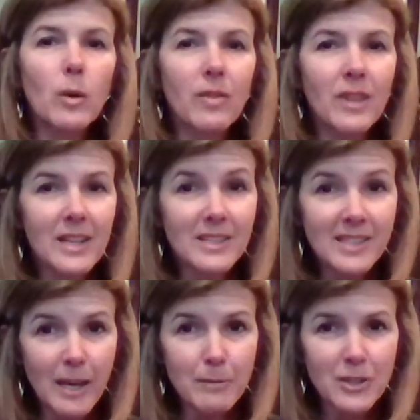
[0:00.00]
The
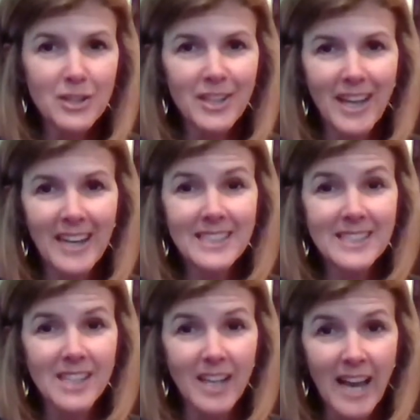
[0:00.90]
exception to that is
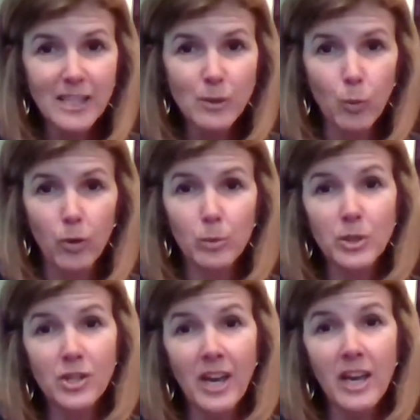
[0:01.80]
the last war,
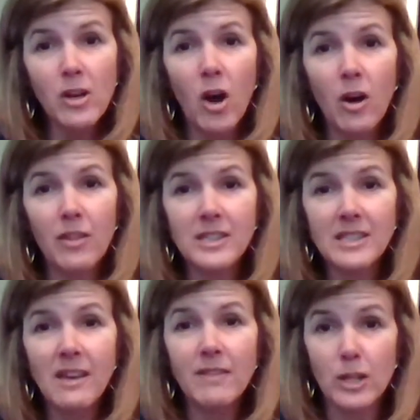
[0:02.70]
which they call the
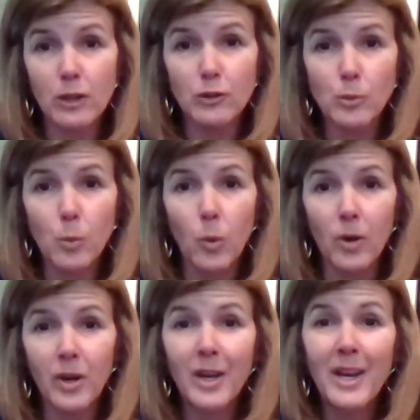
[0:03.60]
7 Years'
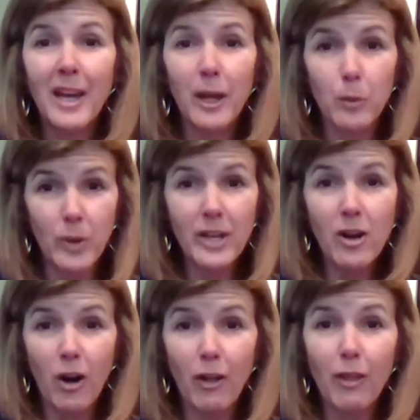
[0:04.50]
War, and we
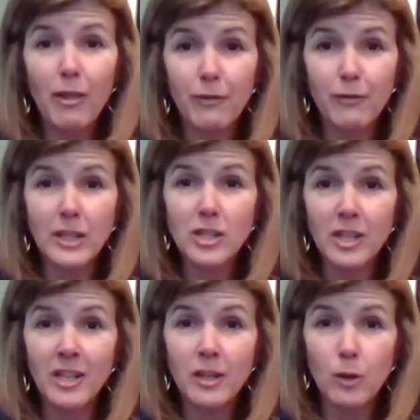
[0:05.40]
call the French
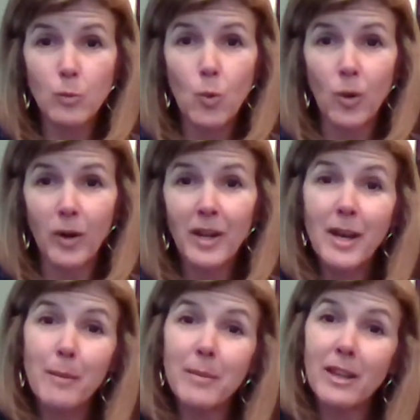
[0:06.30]
and Indian War,
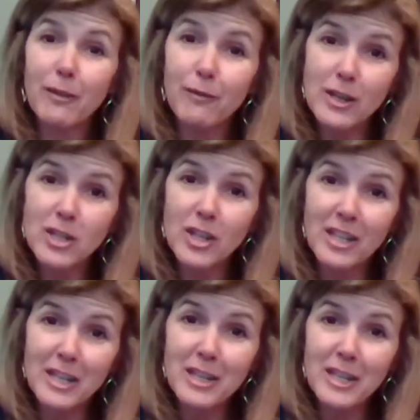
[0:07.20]
meaning the French and the
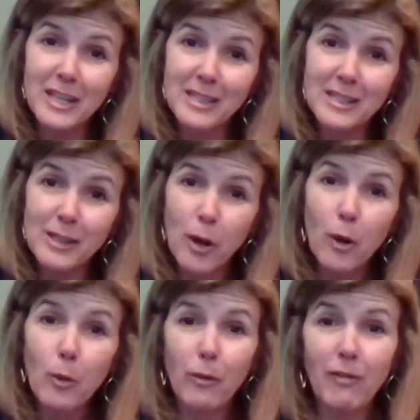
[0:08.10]
Indians
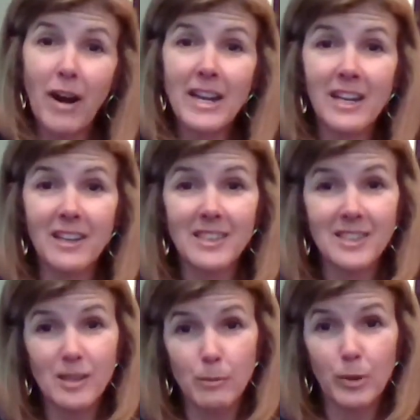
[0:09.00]
were fighting
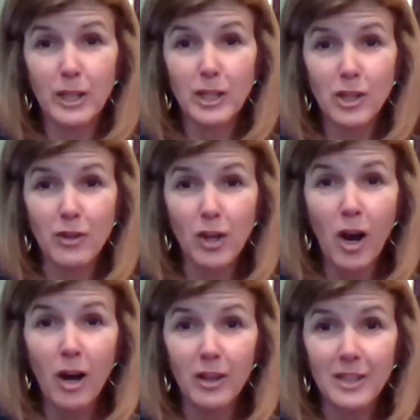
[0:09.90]
against the British and the
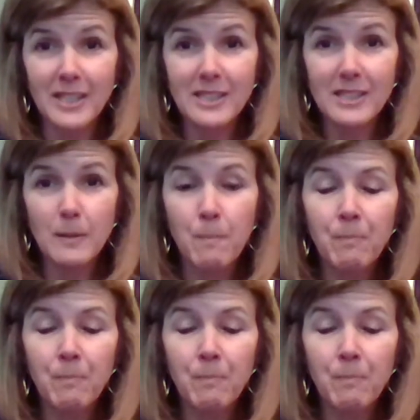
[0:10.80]
colonists.